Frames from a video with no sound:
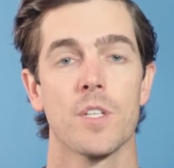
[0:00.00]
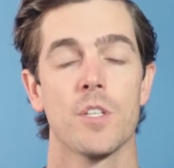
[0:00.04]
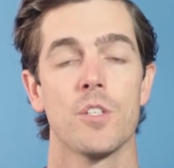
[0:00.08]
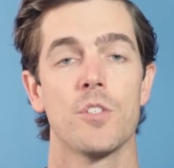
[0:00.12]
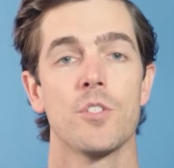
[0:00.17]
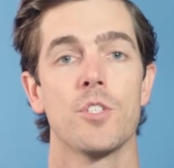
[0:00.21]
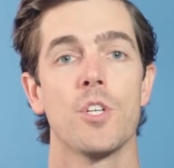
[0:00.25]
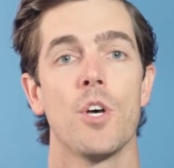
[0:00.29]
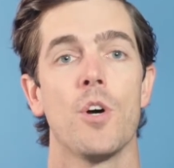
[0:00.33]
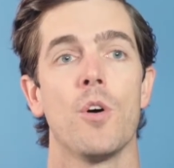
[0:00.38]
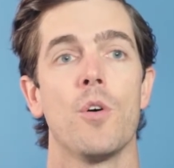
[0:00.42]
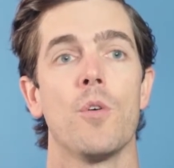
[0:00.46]

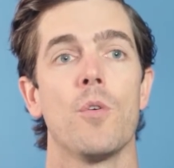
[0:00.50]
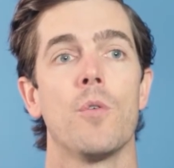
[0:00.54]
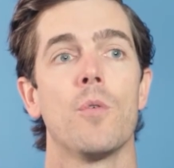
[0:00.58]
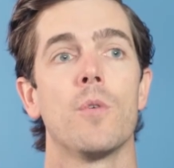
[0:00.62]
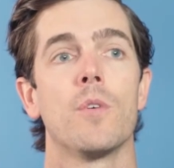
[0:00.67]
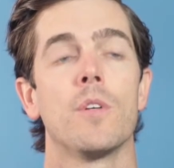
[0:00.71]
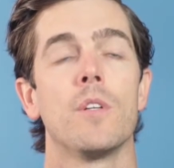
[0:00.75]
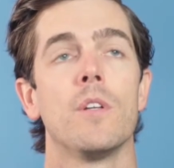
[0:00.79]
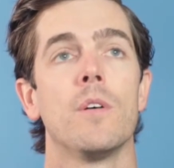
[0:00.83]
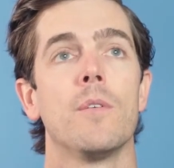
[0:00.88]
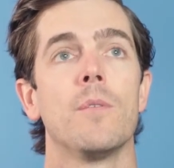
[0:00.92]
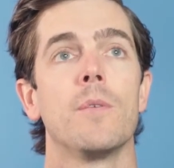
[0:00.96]
So,
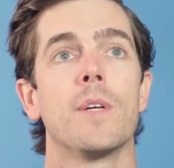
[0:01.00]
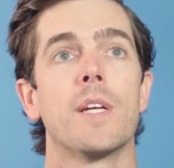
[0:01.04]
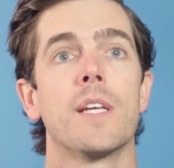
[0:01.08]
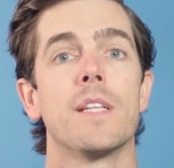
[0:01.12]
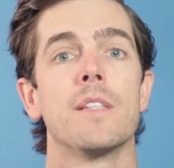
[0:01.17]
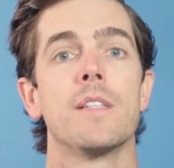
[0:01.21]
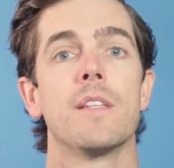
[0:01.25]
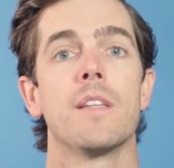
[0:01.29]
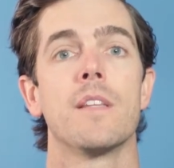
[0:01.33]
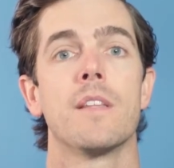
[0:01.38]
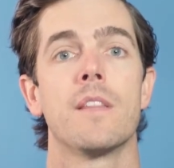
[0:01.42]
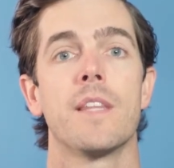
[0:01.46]
we
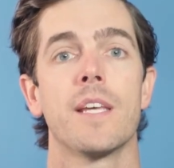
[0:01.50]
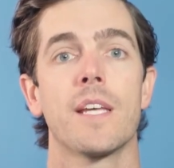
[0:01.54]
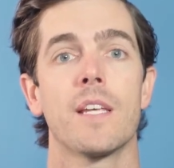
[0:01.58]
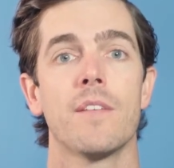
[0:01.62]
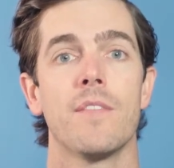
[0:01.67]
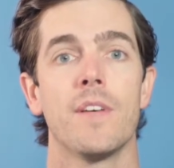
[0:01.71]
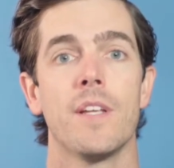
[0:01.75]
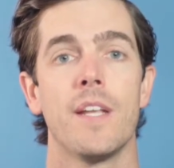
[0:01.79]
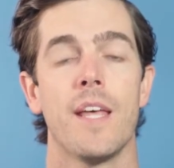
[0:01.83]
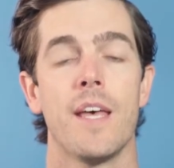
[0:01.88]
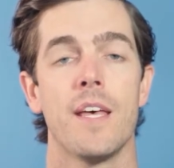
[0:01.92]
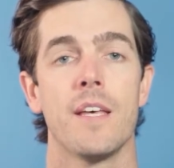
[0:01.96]
can think
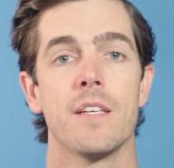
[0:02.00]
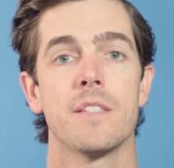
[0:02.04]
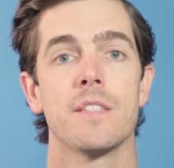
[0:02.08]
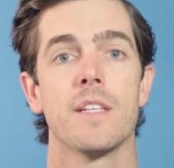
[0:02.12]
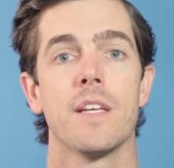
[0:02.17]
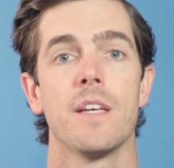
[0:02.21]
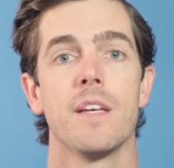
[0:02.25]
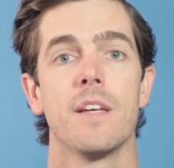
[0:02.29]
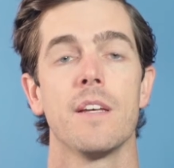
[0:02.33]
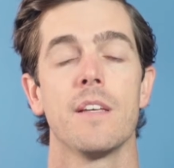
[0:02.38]
of it as